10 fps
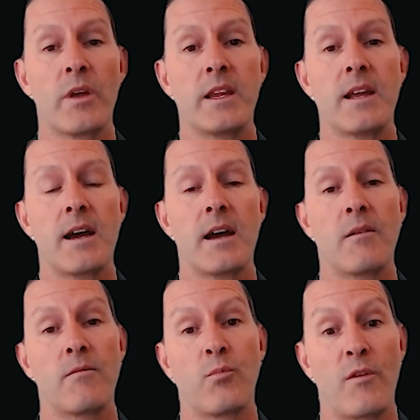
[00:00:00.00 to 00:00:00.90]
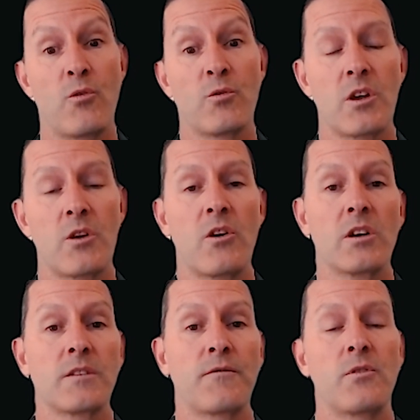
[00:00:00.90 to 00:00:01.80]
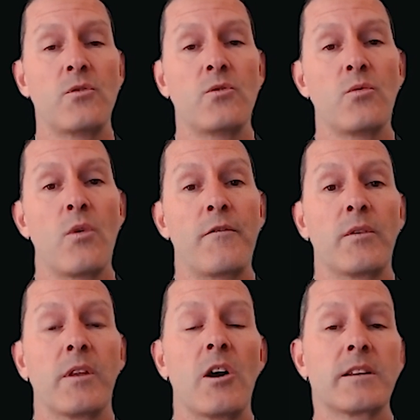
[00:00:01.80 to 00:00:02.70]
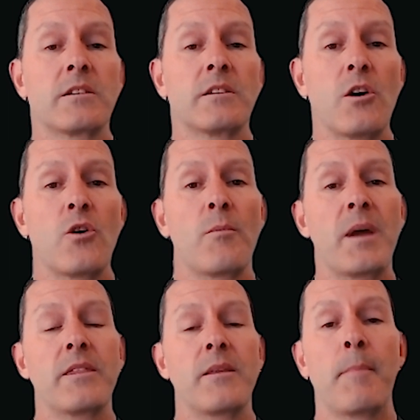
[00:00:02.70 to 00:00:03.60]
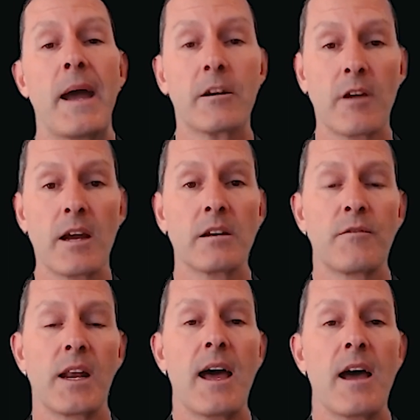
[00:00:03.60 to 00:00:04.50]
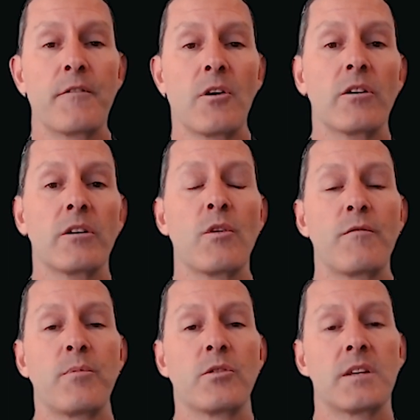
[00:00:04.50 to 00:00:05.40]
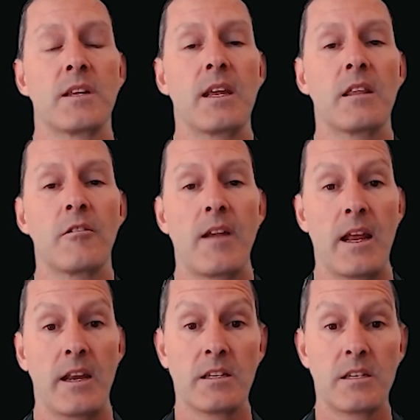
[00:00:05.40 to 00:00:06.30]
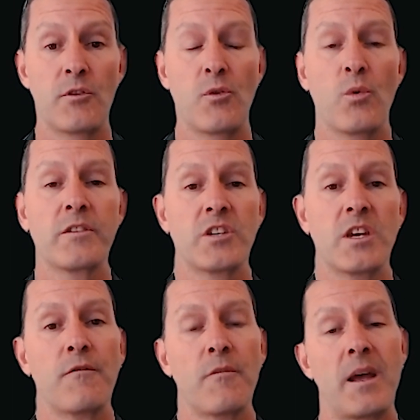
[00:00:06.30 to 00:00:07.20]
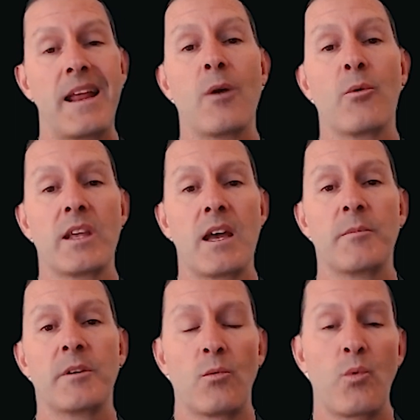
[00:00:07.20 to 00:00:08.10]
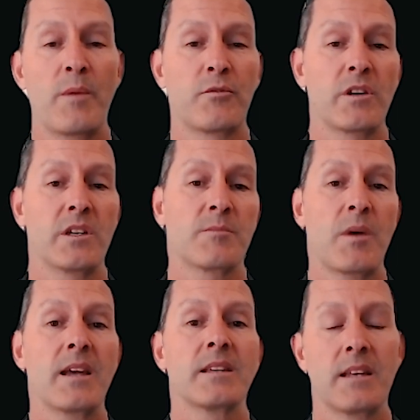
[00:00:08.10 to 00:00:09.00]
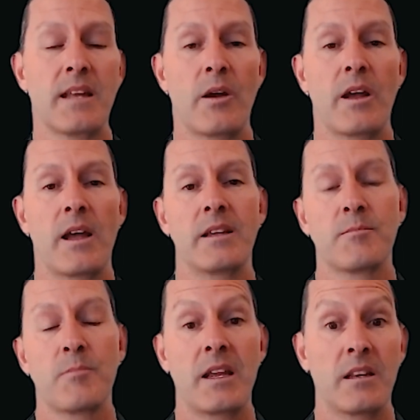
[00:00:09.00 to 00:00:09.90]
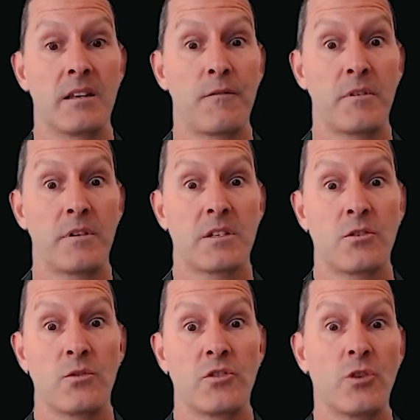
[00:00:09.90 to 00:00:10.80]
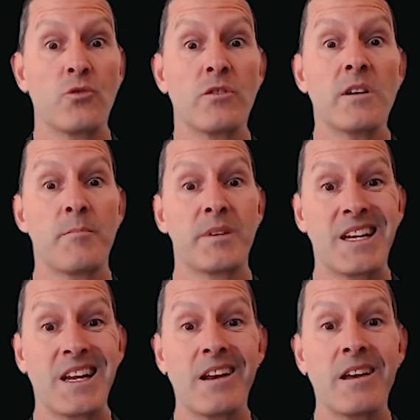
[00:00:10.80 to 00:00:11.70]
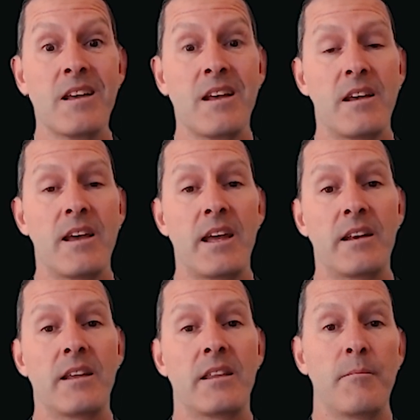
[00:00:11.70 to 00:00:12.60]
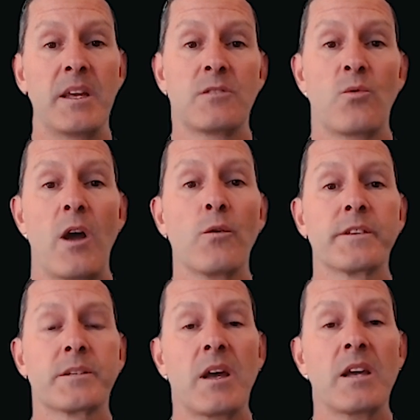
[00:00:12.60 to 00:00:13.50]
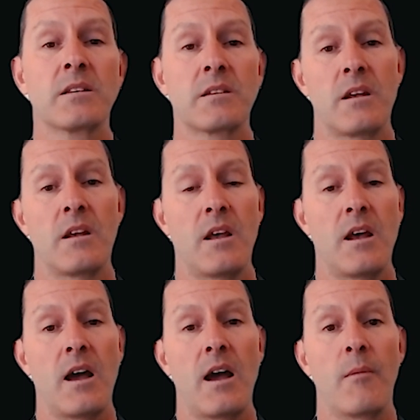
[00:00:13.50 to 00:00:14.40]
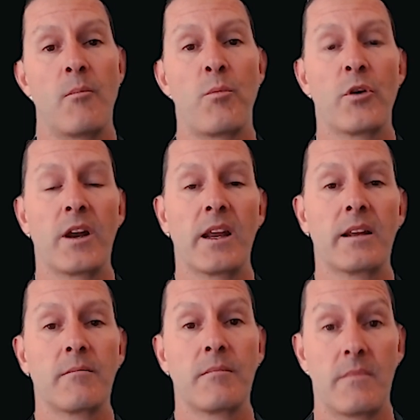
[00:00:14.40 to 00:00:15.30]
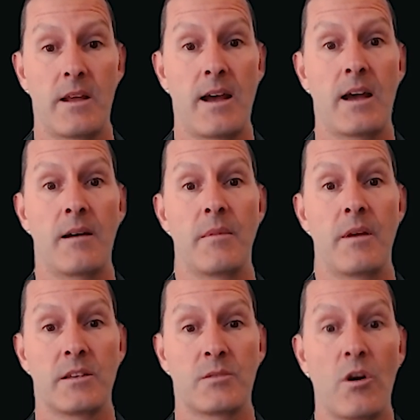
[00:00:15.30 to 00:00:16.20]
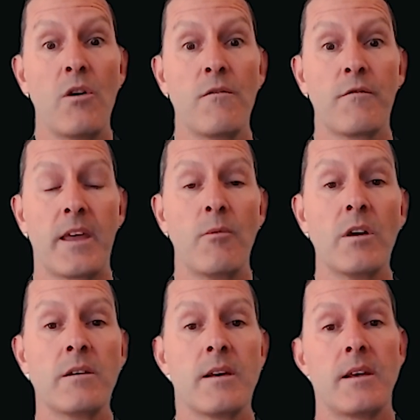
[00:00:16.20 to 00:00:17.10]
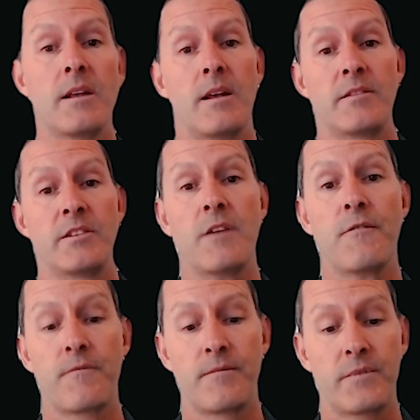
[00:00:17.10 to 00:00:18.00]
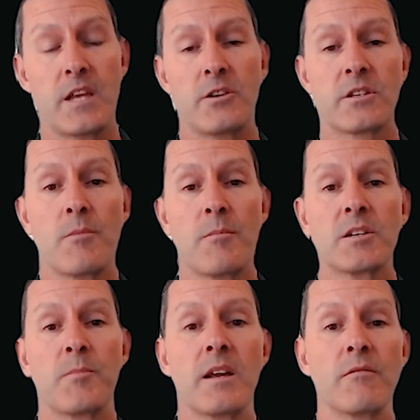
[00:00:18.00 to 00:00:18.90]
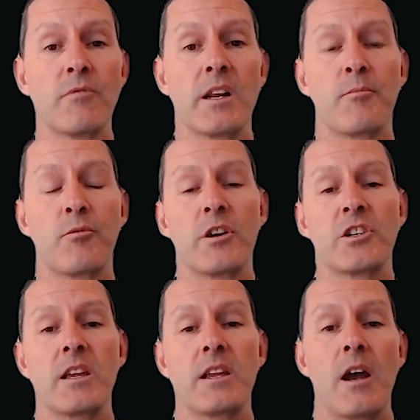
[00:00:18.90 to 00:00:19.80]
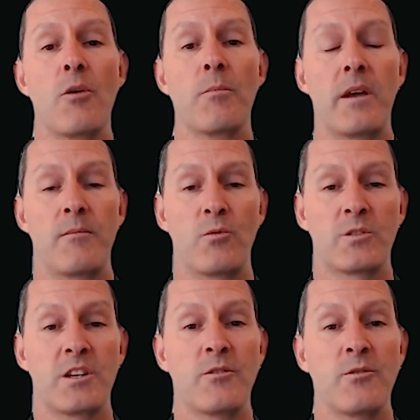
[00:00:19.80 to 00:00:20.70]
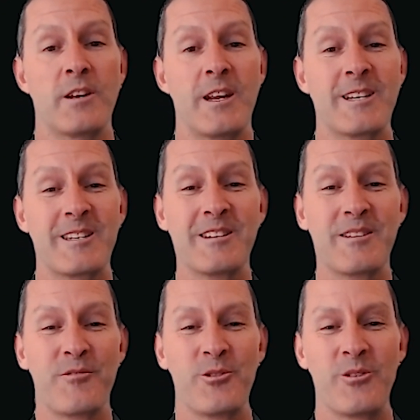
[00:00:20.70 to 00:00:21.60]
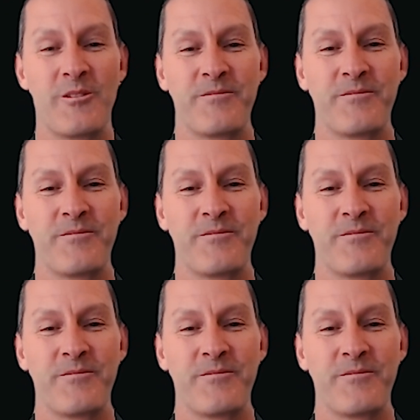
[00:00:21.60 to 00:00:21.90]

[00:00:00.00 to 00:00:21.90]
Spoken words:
We've also, guys, if you'd like to know about the background of the Laughing Otter, we've put together an interview with Jeff about how he came into the Web3 space and now how he's making a difference to children in particular and in the mental health space. We'll put a link as well for that one. Jeff, thank you so much, mate. Really appreciate your help, and we'll see you in the next interview.